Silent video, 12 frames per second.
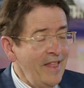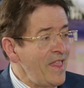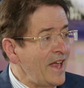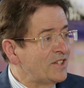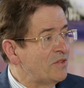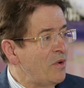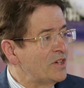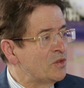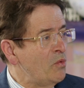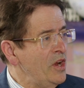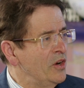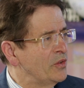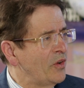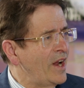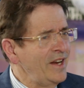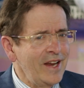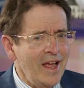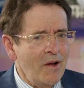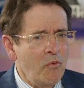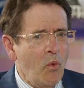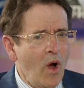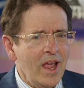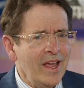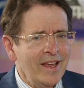that's what's weird, right?
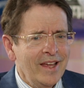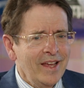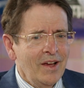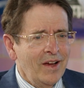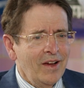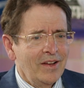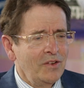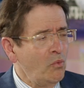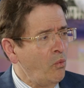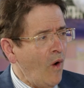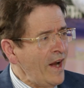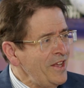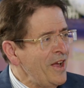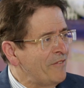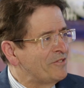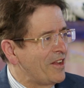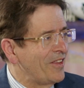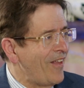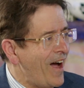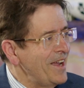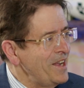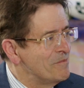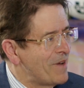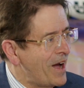Why do you have to lie
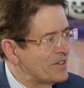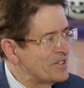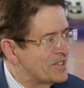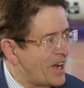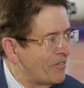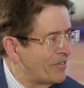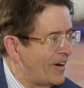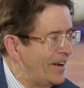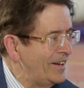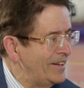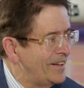about stuff, right?